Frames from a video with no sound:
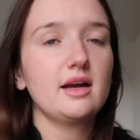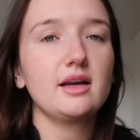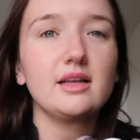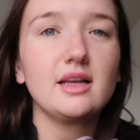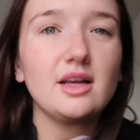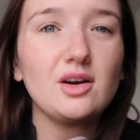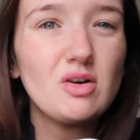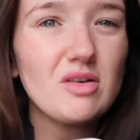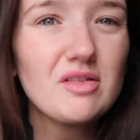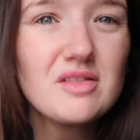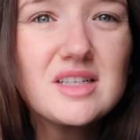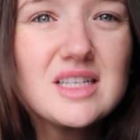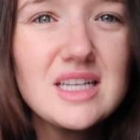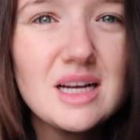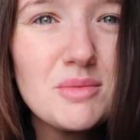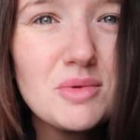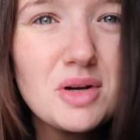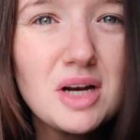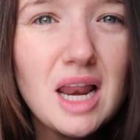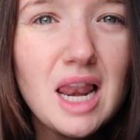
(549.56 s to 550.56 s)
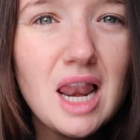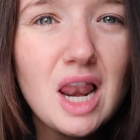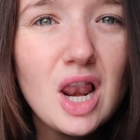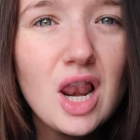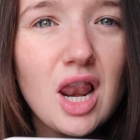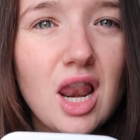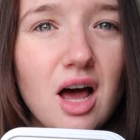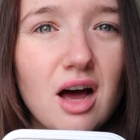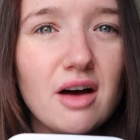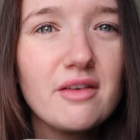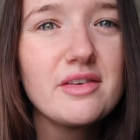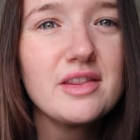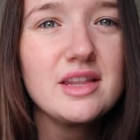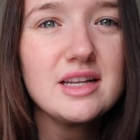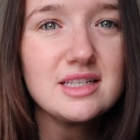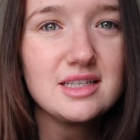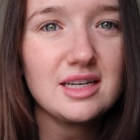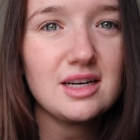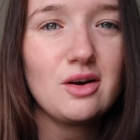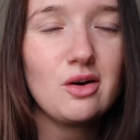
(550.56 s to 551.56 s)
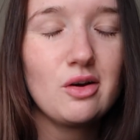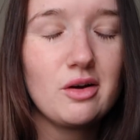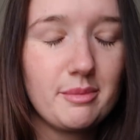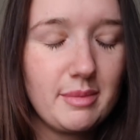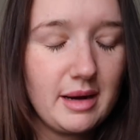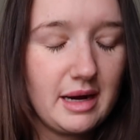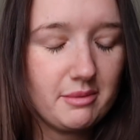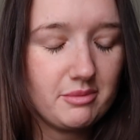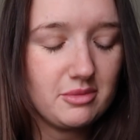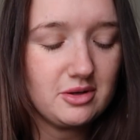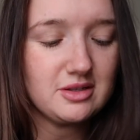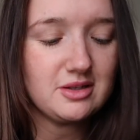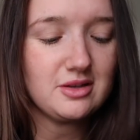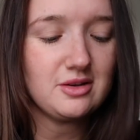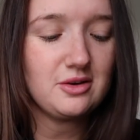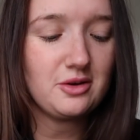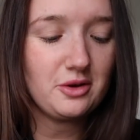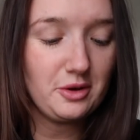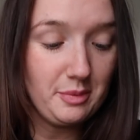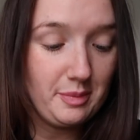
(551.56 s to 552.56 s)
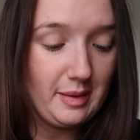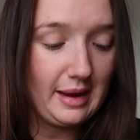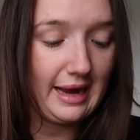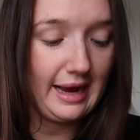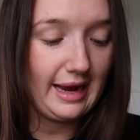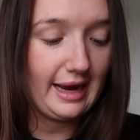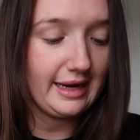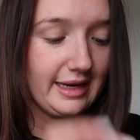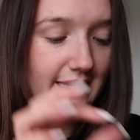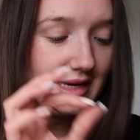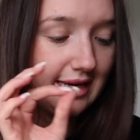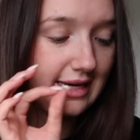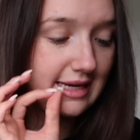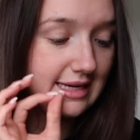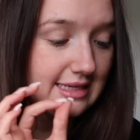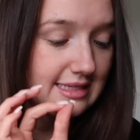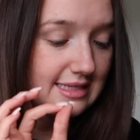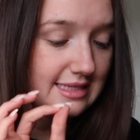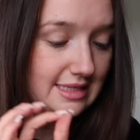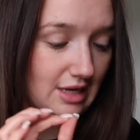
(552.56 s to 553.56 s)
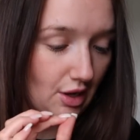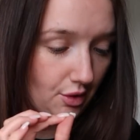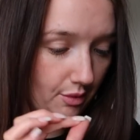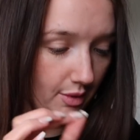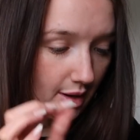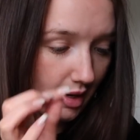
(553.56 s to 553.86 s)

And then obviously I'm gonna lather this in Lure Pack because Lure Pack is so